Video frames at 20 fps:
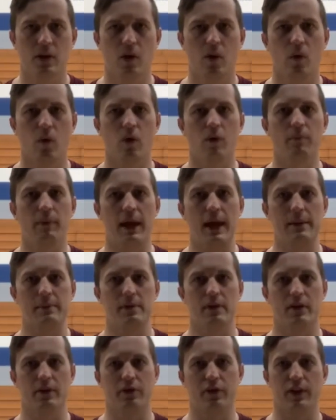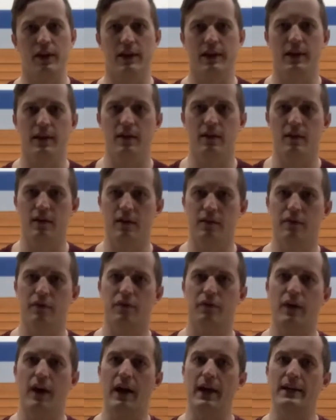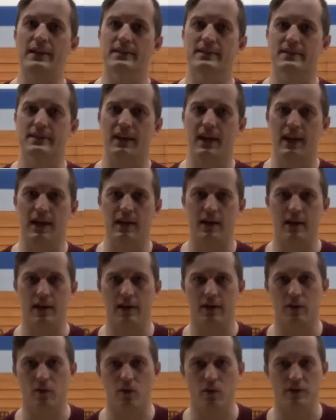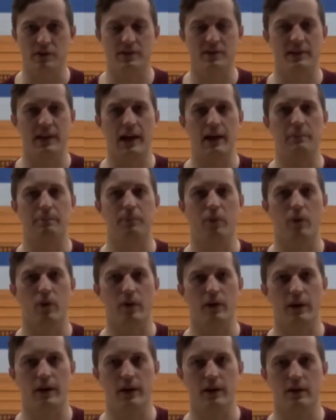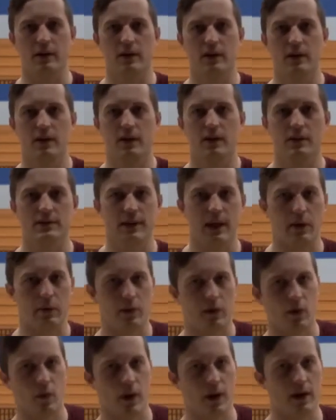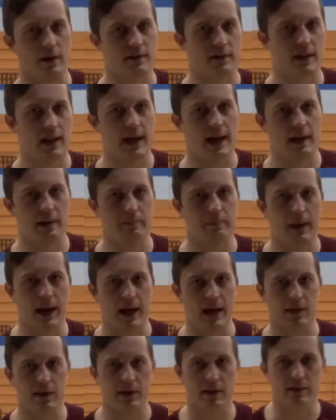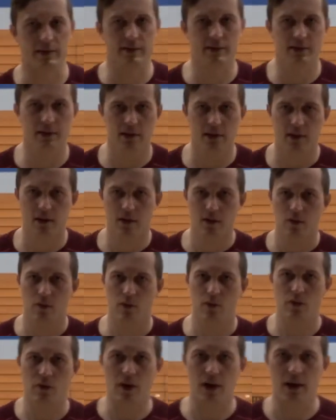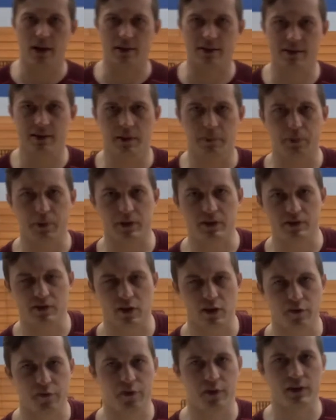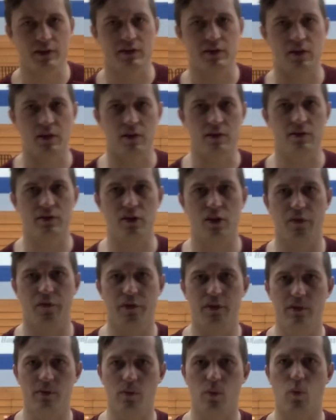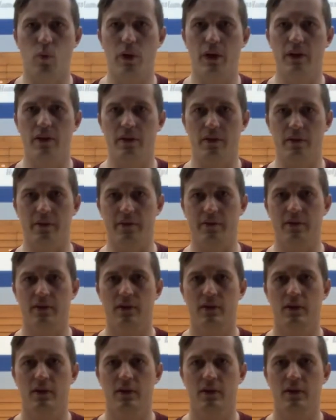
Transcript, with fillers: Or maybe you're thinking of ice skating or skateboarding, because that requires a lot of balance when you're on a slippery surface or a surface with wheels.